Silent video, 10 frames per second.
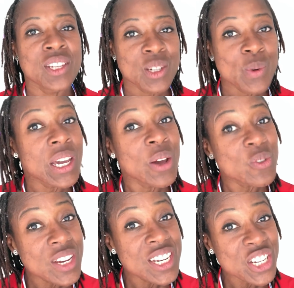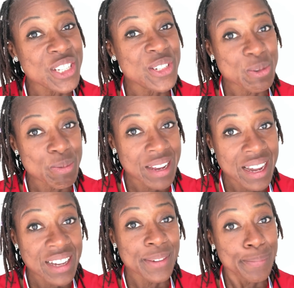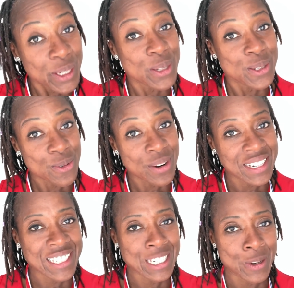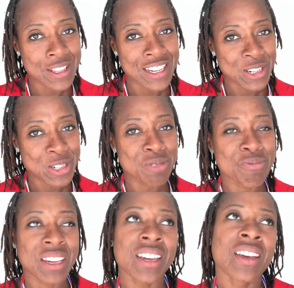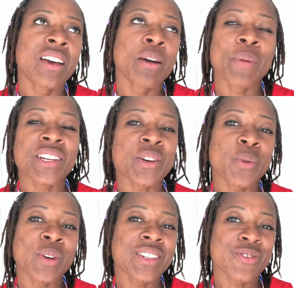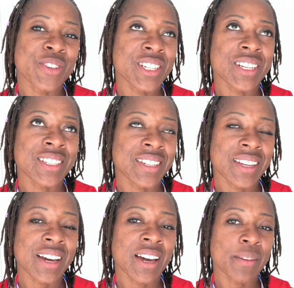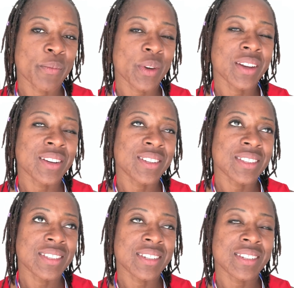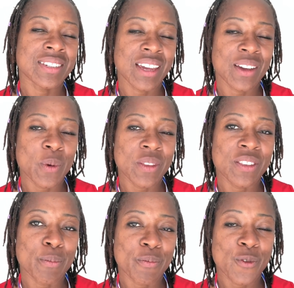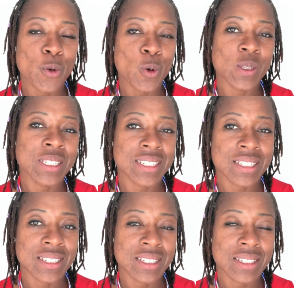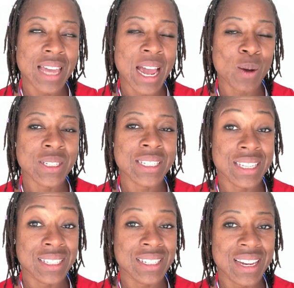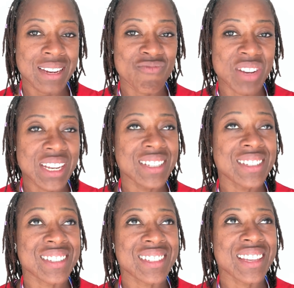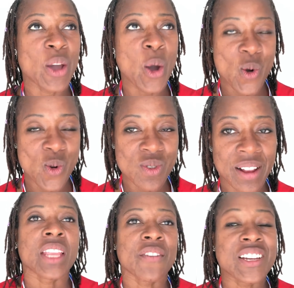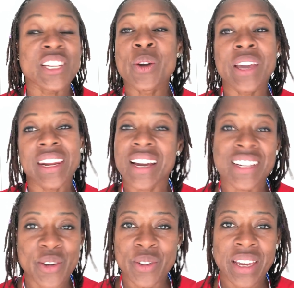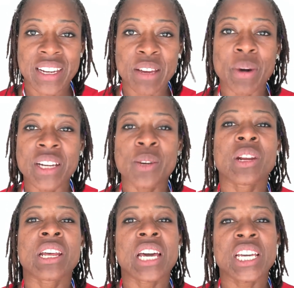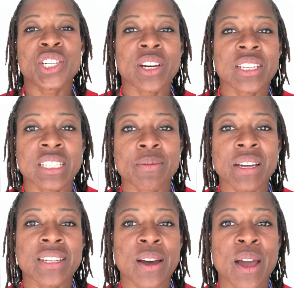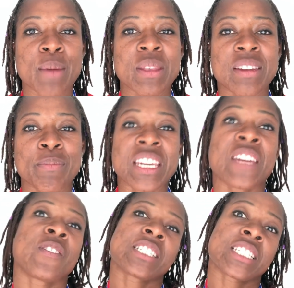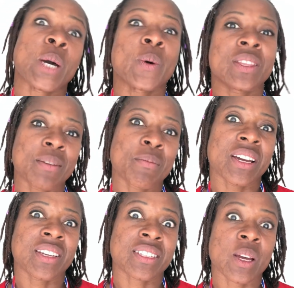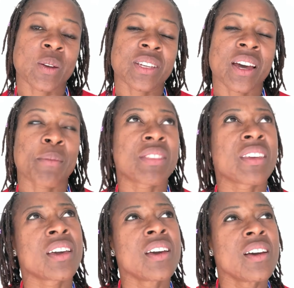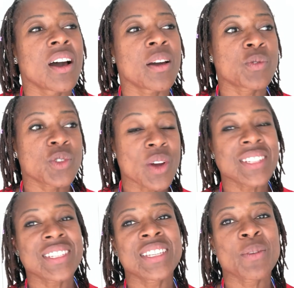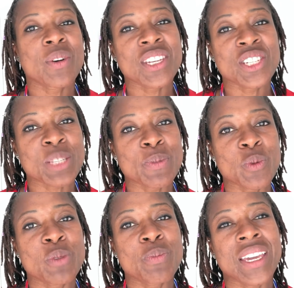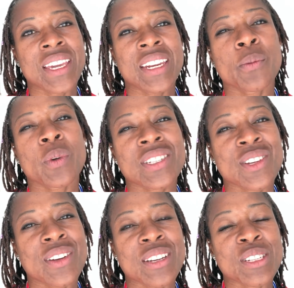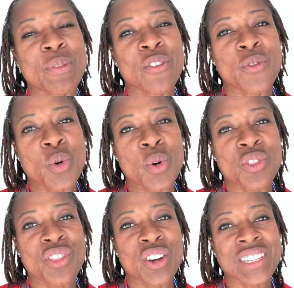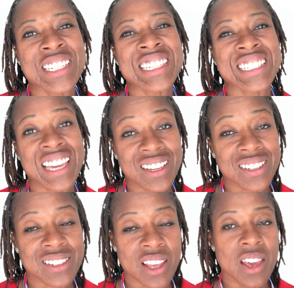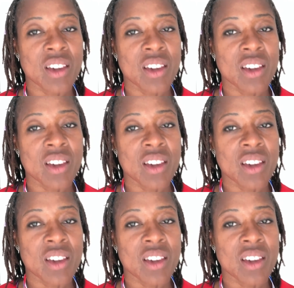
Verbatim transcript: should we go and readjust your plan because you're running slower than you should be, but I don't want to readjust it. I'm going to stick with the 4 hours 16 minutes goal. If I don't get it, I don't get it, but I don't want to adjust my time and then be even slower than my slow time. I think I tried to see what the adjustment would be and it turned out to be 4:36,